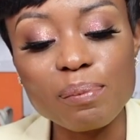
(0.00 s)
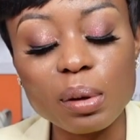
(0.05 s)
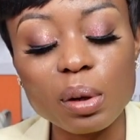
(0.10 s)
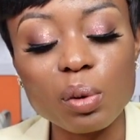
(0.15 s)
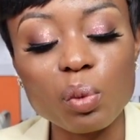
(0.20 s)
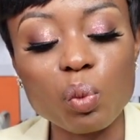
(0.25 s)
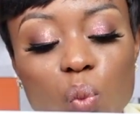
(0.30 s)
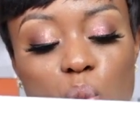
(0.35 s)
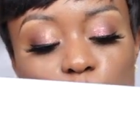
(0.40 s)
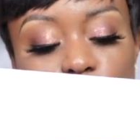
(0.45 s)

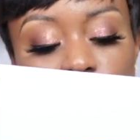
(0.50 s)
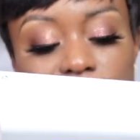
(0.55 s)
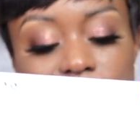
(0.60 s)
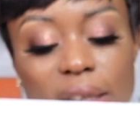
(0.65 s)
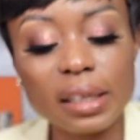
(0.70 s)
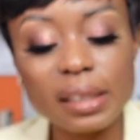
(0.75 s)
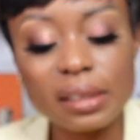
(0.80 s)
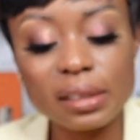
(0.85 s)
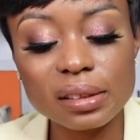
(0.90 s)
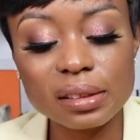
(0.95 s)
been
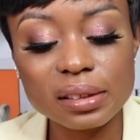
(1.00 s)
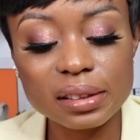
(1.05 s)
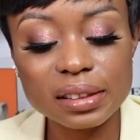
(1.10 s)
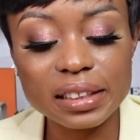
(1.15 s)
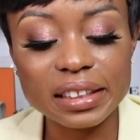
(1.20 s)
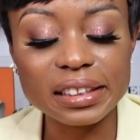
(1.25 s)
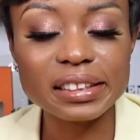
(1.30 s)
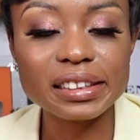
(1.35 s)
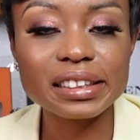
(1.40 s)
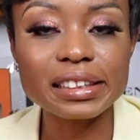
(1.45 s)
wanting
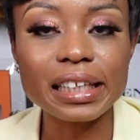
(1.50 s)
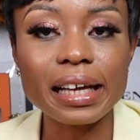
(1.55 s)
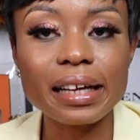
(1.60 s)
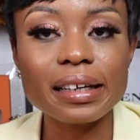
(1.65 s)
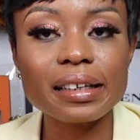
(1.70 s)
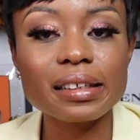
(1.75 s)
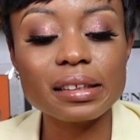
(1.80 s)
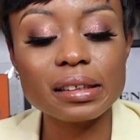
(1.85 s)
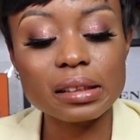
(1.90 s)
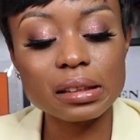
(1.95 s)
this
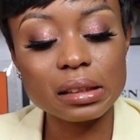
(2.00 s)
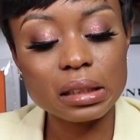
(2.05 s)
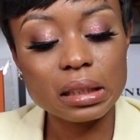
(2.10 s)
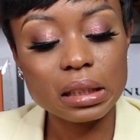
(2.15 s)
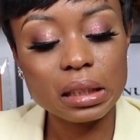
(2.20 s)
satin